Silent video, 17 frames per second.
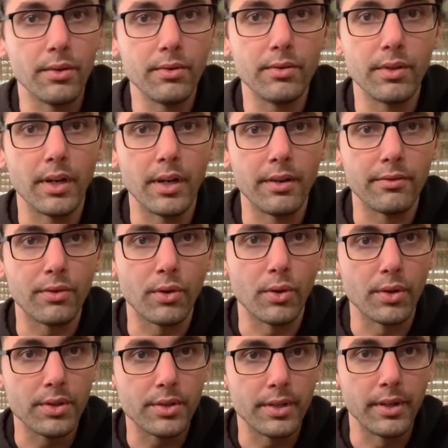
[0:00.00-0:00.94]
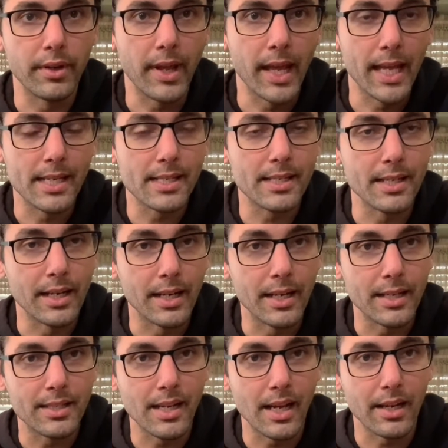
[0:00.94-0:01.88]
Of course you can't see it, it's
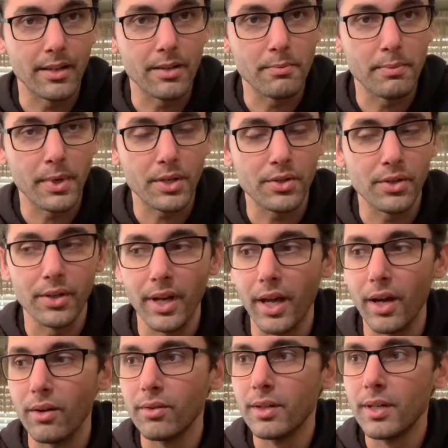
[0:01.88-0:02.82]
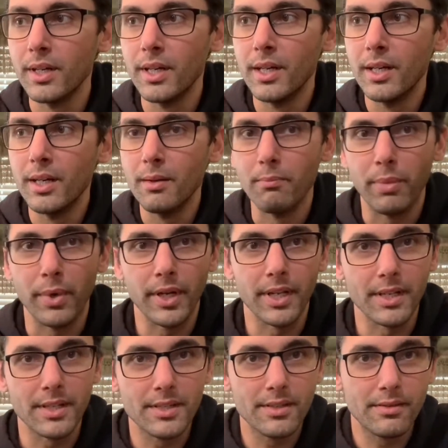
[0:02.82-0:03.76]
out of the picture now, but
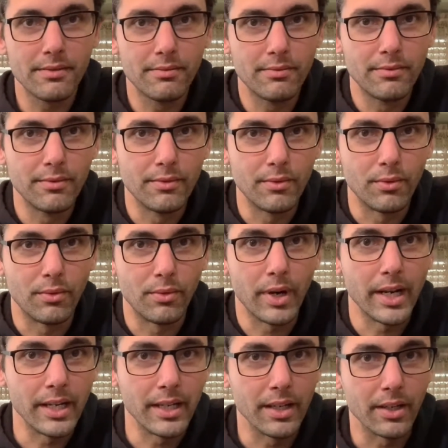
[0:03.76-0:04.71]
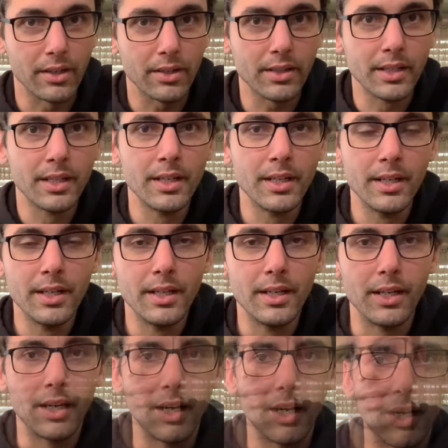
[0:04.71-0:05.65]
it's right here.
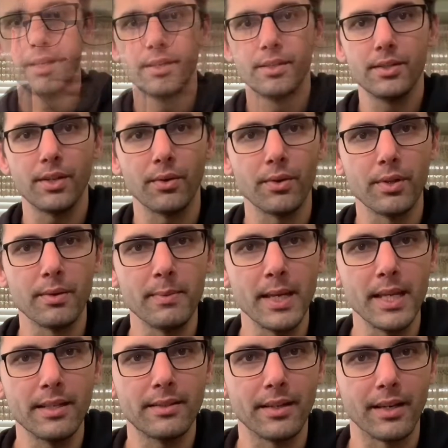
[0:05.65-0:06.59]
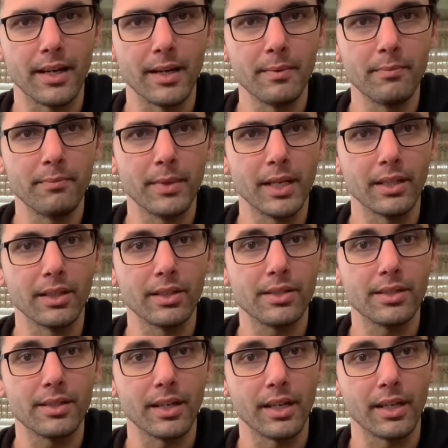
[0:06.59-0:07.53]
So in the meantime, it looks
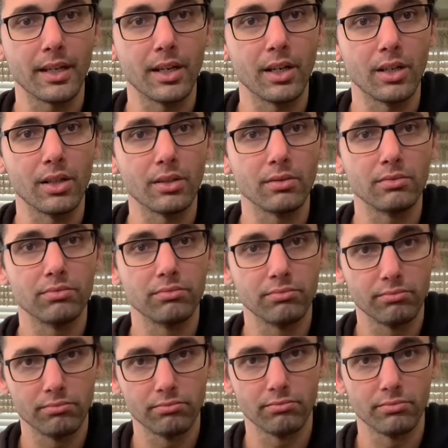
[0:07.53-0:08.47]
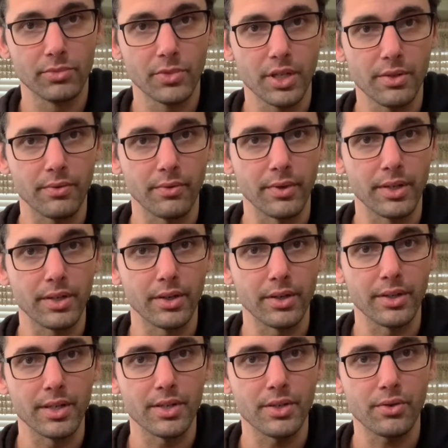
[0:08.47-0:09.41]
like I'll just return this
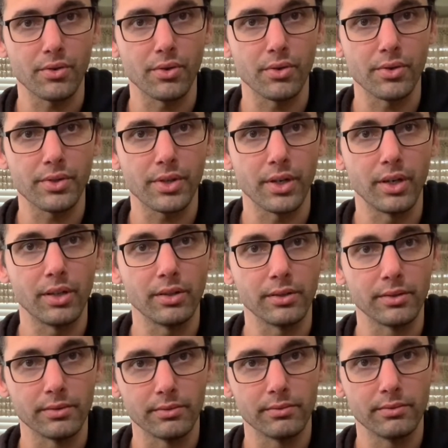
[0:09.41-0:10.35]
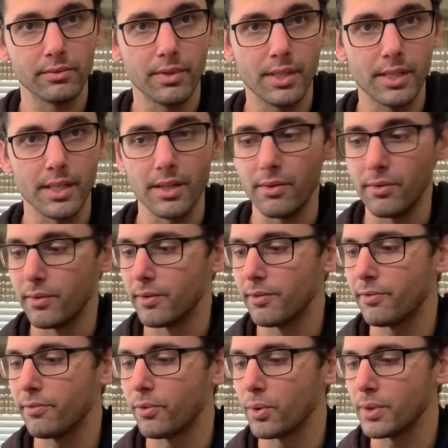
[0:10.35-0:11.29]
troll skull and see you in
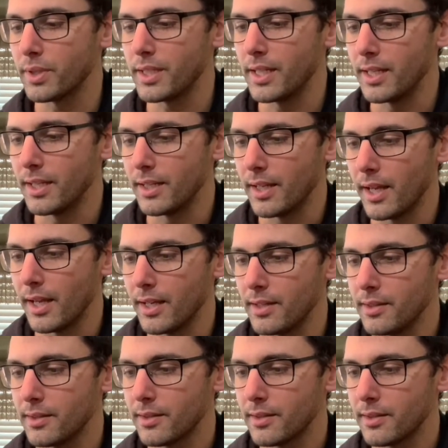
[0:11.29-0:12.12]
14 days.